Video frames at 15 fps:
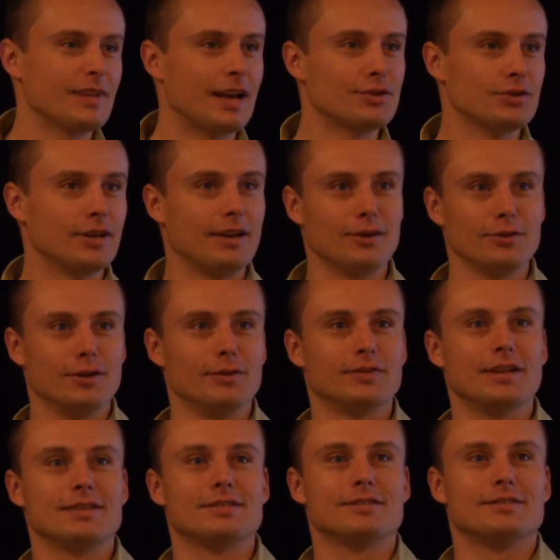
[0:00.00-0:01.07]
Actually, I don't know if
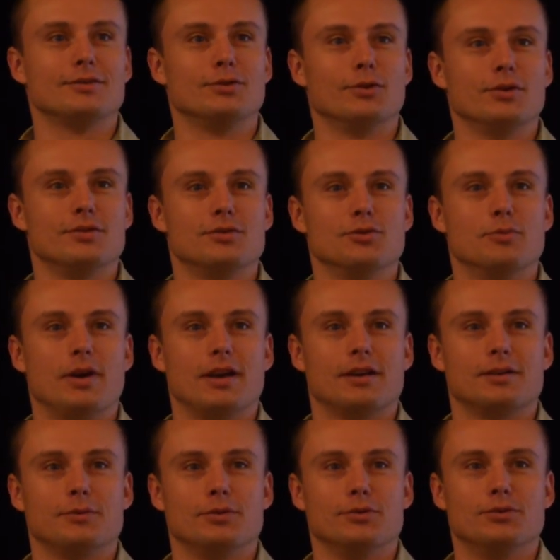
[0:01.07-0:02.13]
that's the noise you
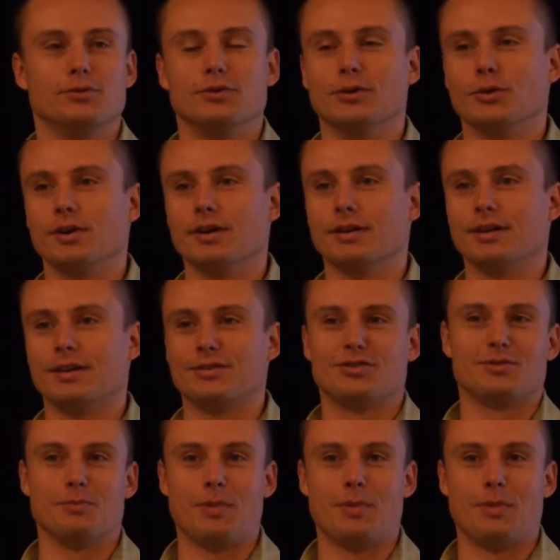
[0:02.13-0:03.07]
make when you do yoga.